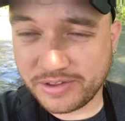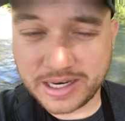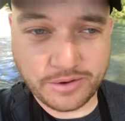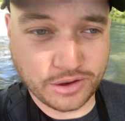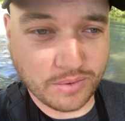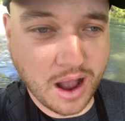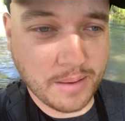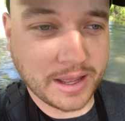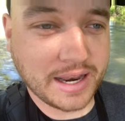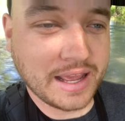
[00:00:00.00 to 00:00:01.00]
day with a
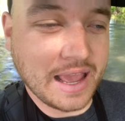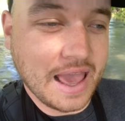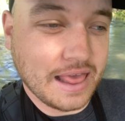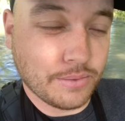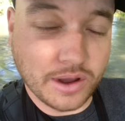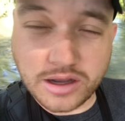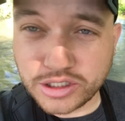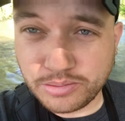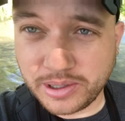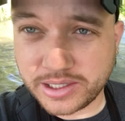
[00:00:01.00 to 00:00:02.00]
robin. And we
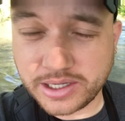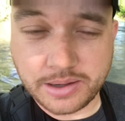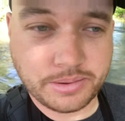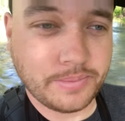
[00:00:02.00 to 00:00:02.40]
also picked up